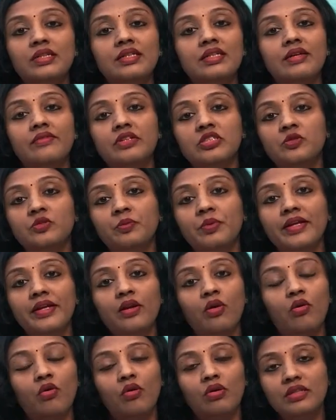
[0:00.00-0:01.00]
that I've
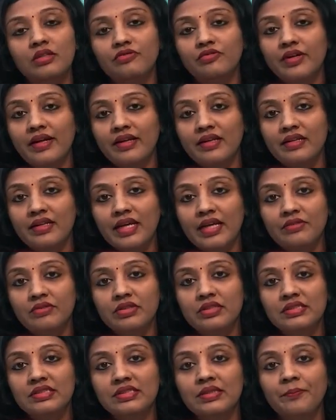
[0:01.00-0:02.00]
explained all the 5
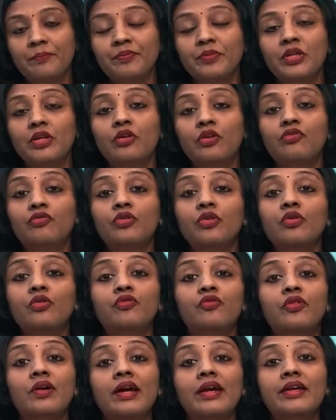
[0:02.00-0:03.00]
drivers, if you
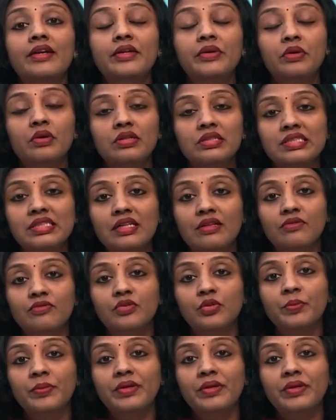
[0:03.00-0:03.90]
find yourself to